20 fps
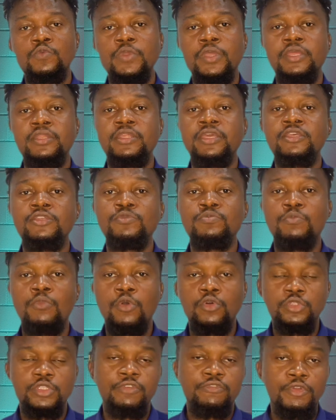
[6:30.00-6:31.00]
where there is
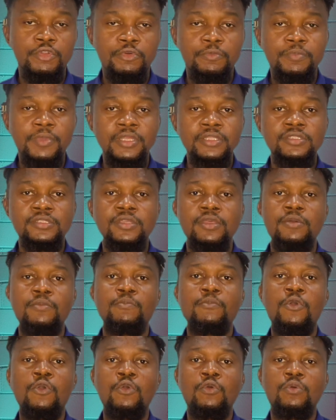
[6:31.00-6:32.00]
more development,
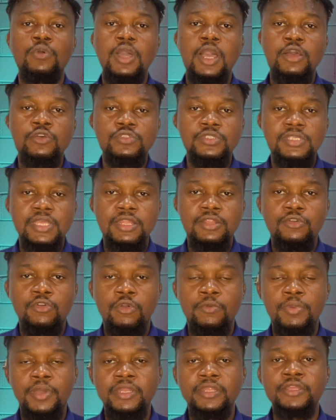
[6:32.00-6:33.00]
but outside
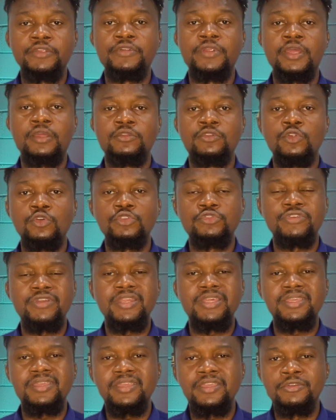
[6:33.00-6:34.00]
the urban area, not
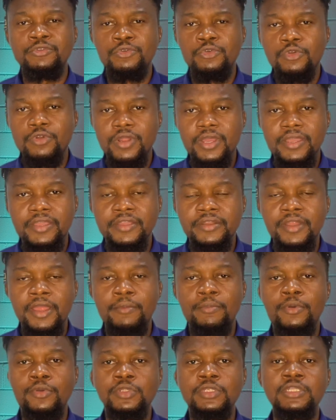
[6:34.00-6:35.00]
really a rural
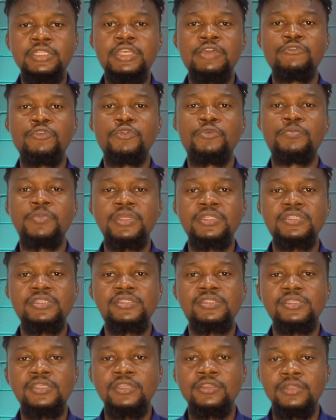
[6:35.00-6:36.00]
area, but the development
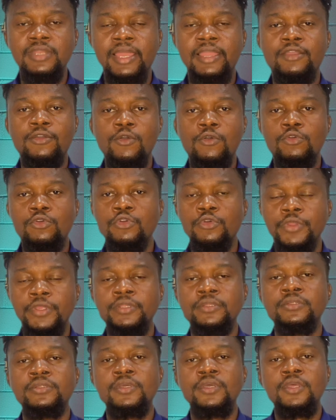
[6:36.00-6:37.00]
is still like
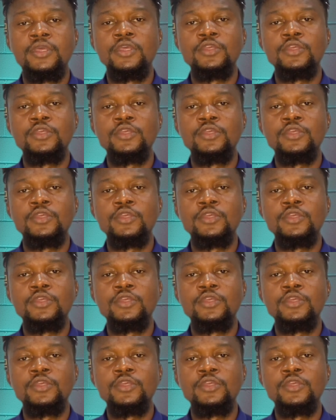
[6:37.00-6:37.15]
ongoing.